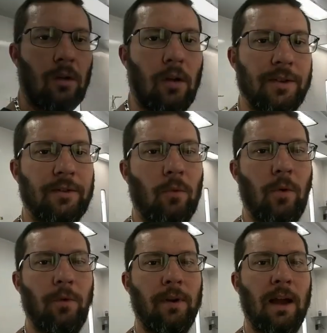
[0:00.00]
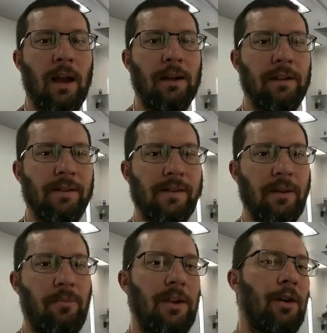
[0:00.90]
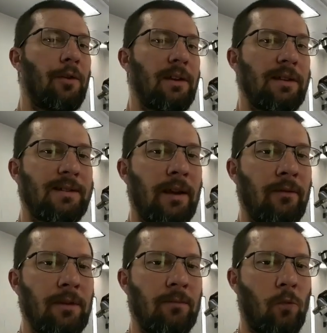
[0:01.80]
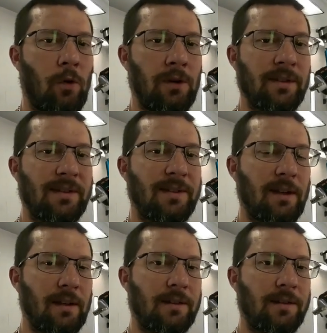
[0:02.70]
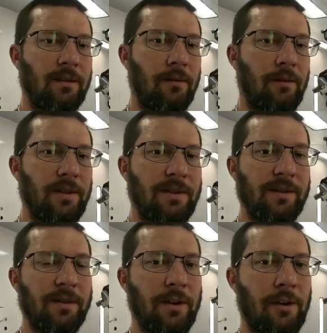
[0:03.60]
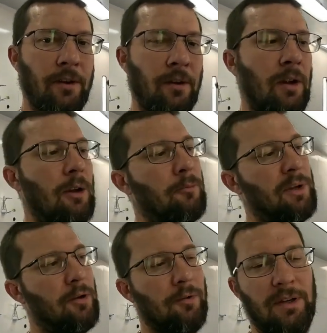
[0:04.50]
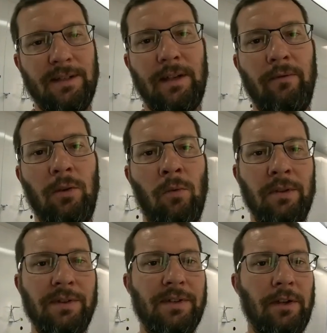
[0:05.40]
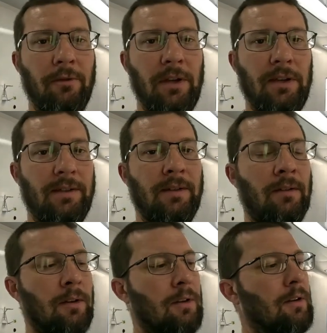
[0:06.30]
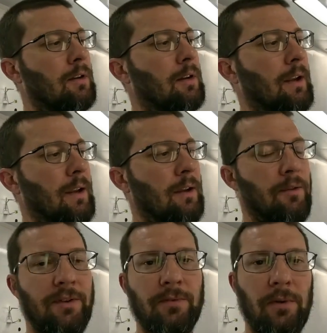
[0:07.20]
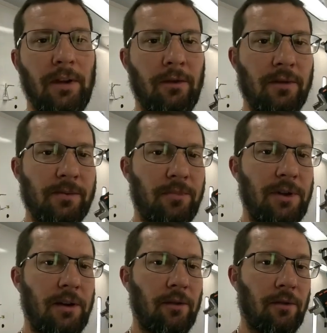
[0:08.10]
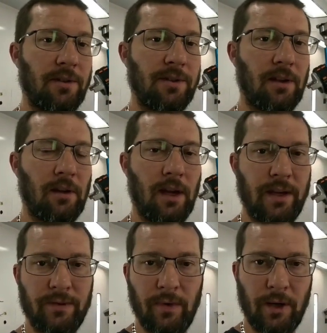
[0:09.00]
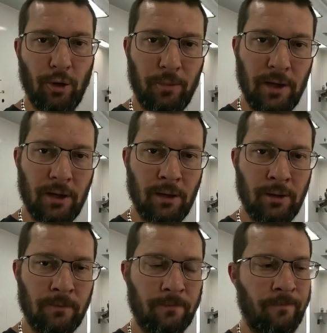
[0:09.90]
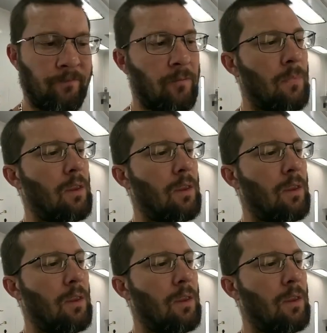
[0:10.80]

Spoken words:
All right, so what we've got is the PRD-716. This is their PRD-717 series, and this one here is particular is a HVLP gun.